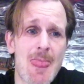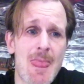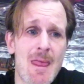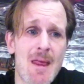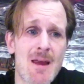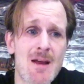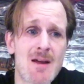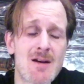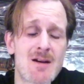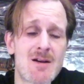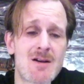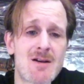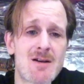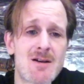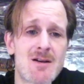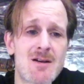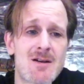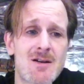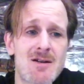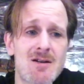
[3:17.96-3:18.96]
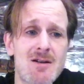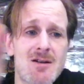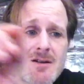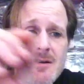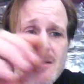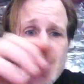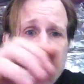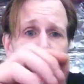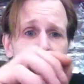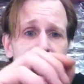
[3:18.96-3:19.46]

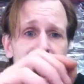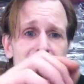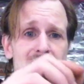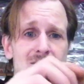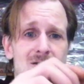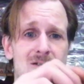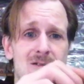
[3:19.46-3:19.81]
(no one is talking)